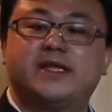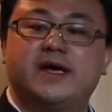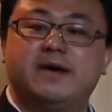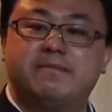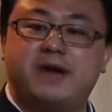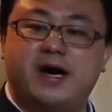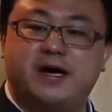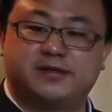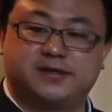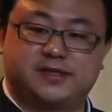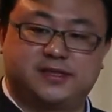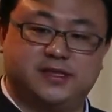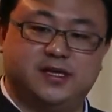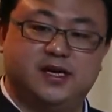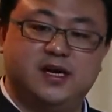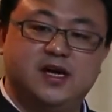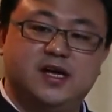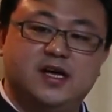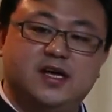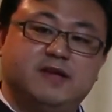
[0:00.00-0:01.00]
months,
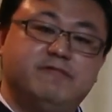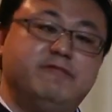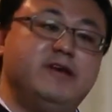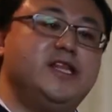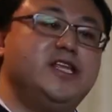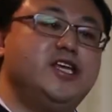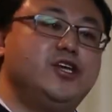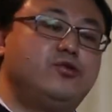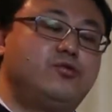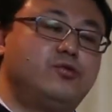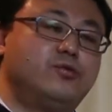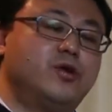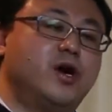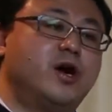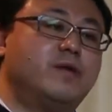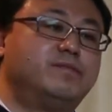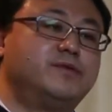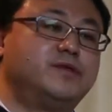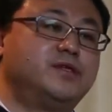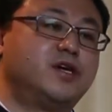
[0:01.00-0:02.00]
we need to
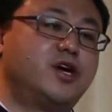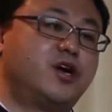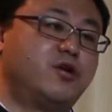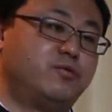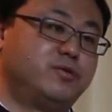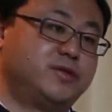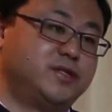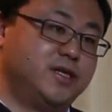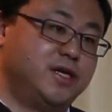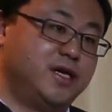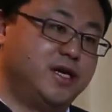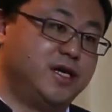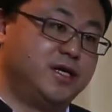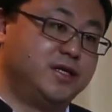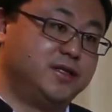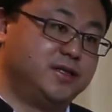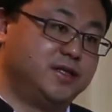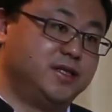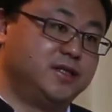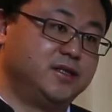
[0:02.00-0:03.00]
observe
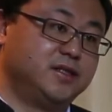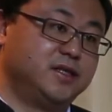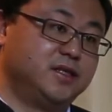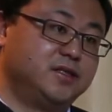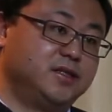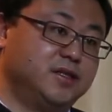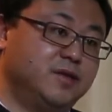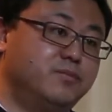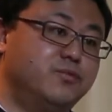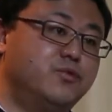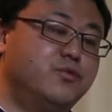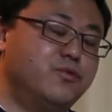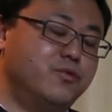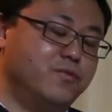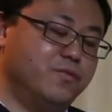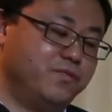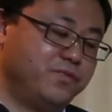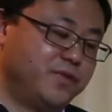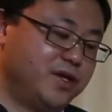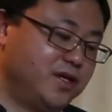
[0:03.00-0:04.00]
the
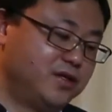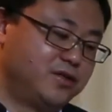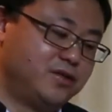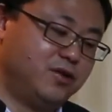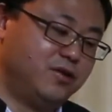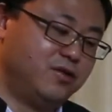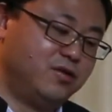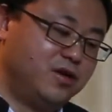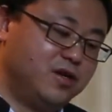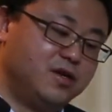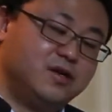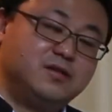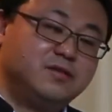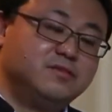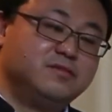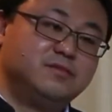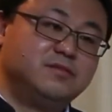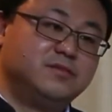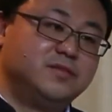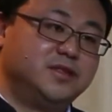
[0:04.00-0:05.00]
moon. So
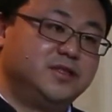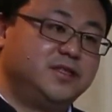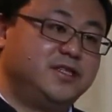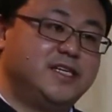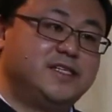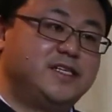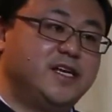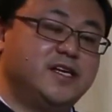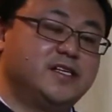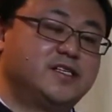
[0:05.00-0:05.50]
this